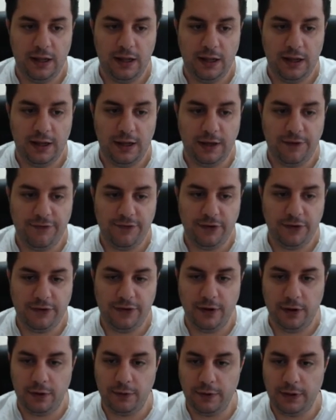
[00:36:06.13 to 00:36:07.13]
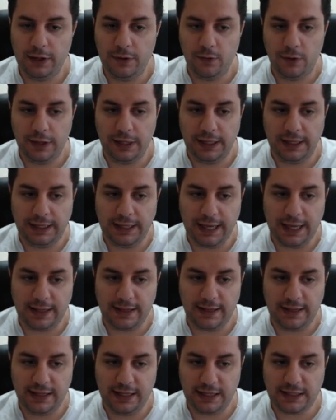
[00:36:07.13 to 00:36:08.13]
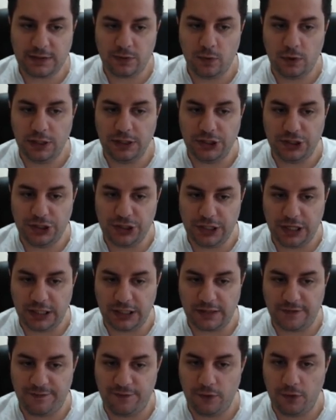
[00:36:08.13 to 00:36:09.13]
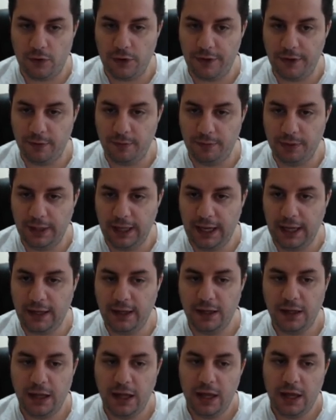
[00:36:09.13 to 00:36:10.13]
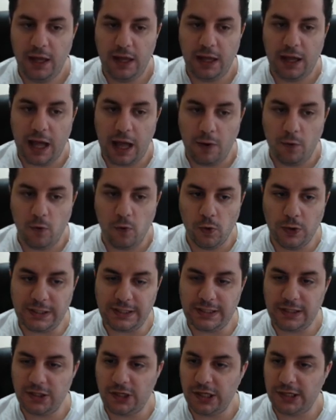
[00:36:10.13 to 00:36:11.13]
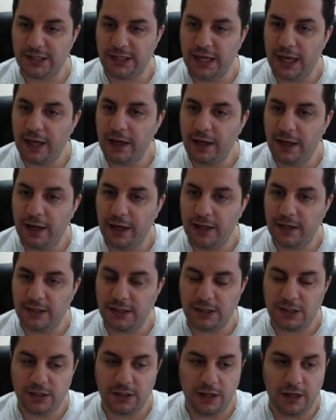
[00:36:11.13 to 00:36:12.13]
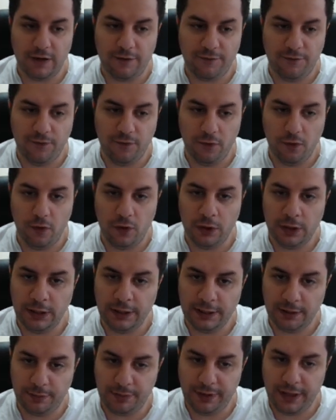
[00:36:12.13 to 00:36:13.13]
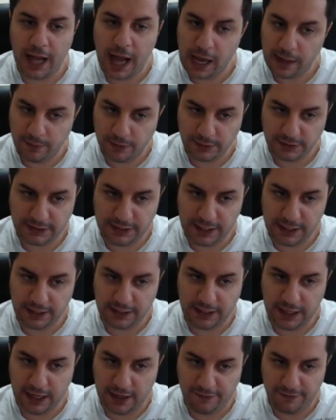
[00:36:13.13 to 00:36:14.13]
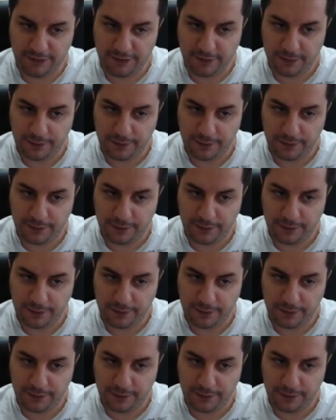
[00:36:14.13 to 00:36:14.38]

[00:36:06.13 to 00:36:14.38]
if you don't really want to get this one just for the bleed, I would suggest getting it for the PI boost that it gives.